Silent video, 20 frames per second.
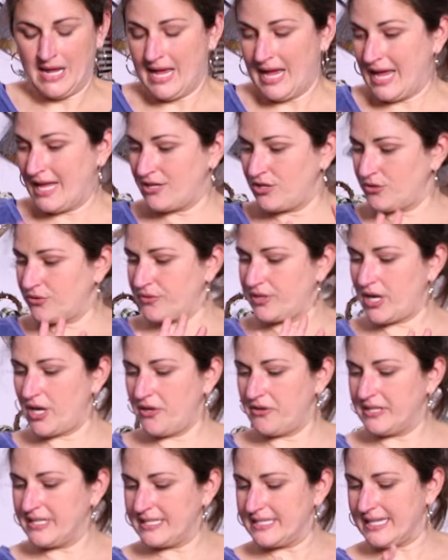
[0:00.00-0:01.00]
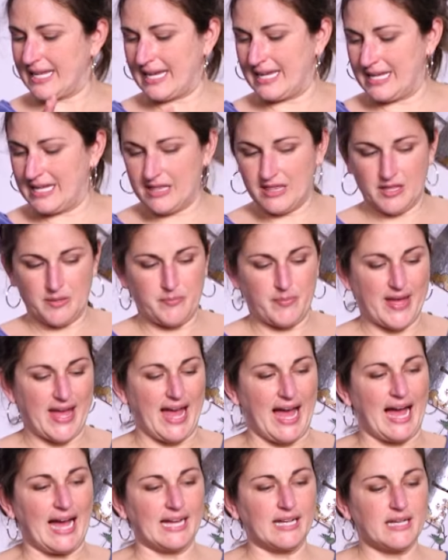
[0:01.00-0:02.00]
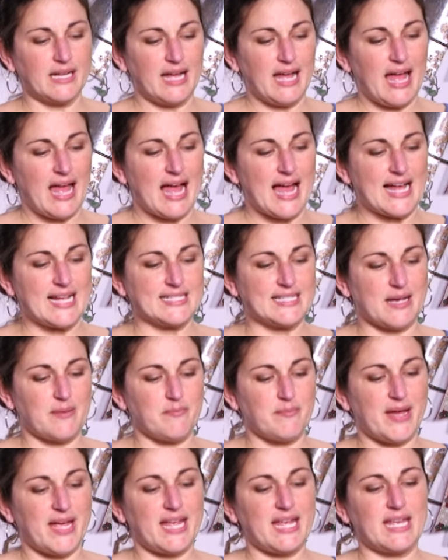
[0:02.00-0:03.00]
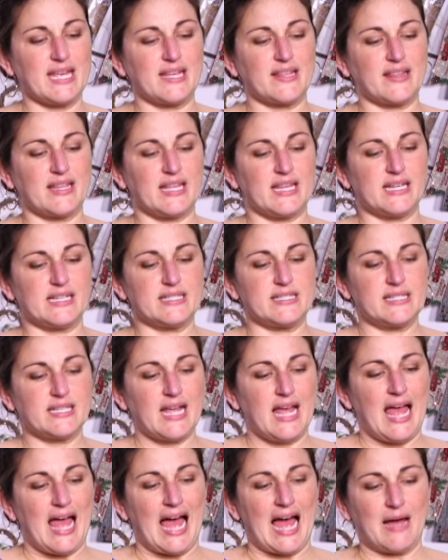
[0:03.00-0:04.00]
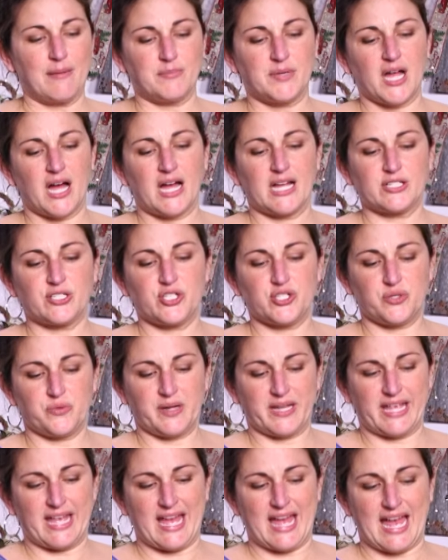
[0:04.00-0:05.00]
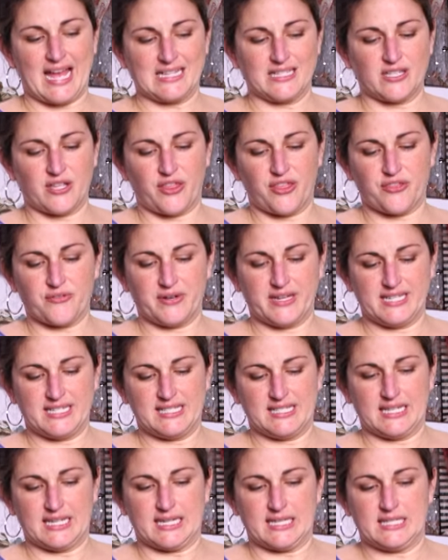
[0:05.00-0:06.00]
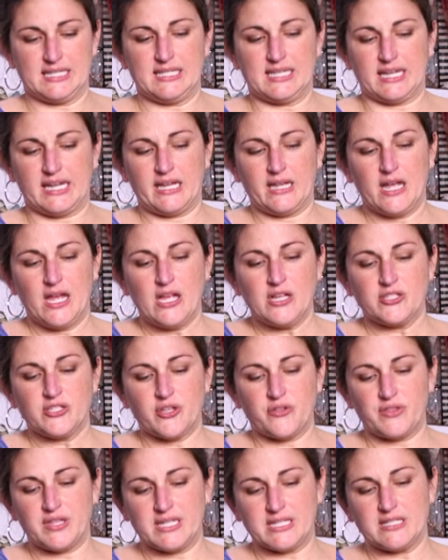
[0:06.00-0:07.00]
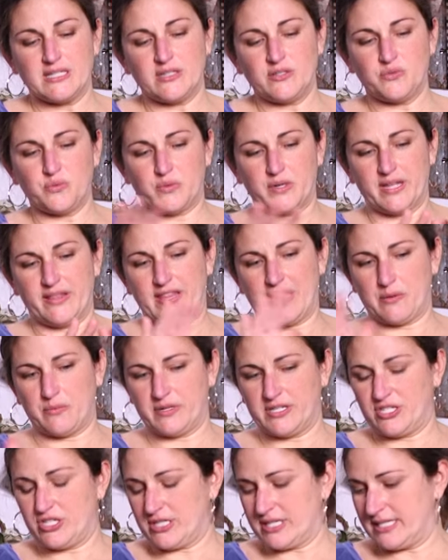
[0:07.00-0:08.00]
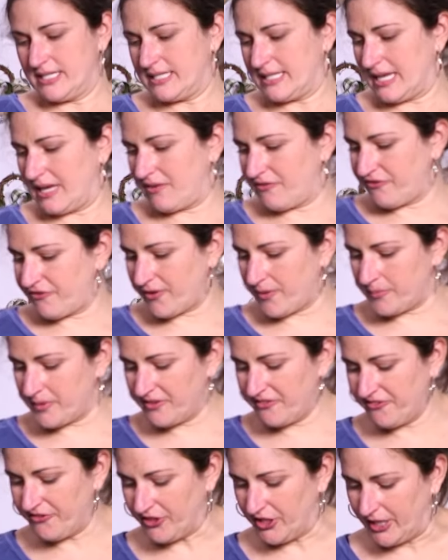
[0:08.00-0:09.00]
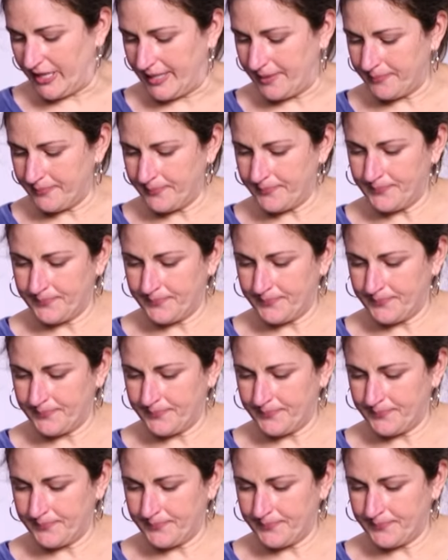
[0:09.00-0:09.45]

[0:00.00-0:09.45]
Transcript: And you'll notice that in the back, as I'm making this, I'm not doing it as a 360. So this is one that would just sit from the front.